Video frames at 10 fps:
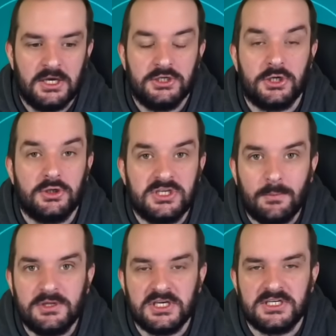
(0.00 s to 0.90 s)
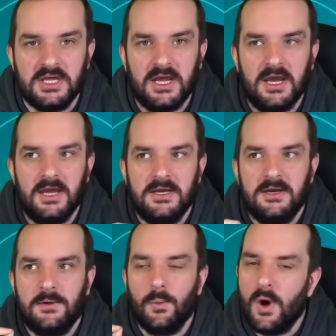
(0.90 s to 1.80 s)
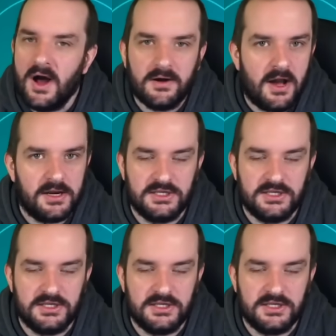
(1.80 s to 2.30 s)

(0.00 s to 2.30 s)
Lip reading: So someone that's gonna wildcard